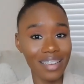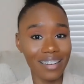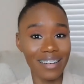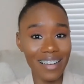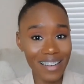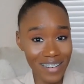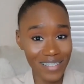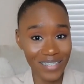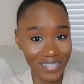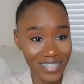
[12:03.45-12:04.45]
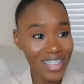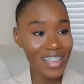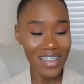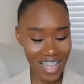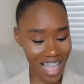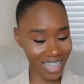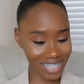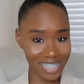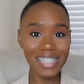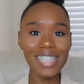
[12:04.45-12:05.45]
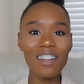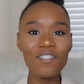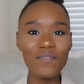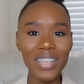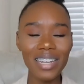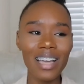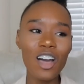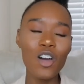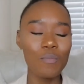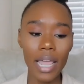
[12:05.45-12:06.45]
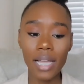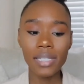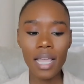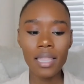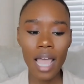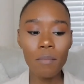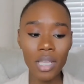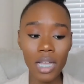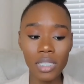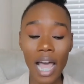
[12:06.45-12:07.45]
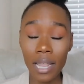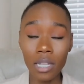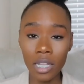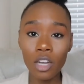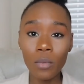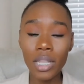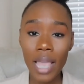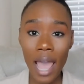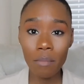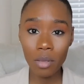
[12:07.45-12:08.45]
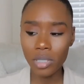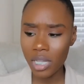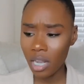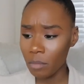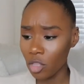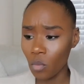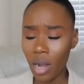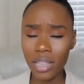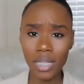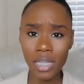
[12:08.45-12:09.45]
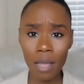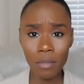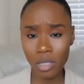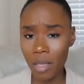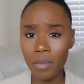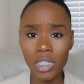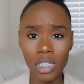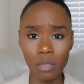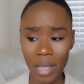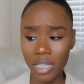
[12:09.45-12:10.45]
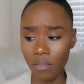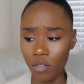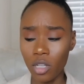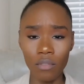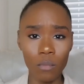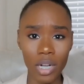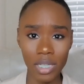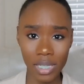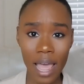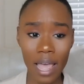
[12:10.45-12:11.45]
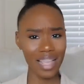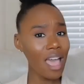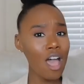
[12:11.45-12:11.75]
I guess it's time for me to go. And I say that because I literally had people telling me throughout that time, it's maybe it's just best if you leave him where he's at.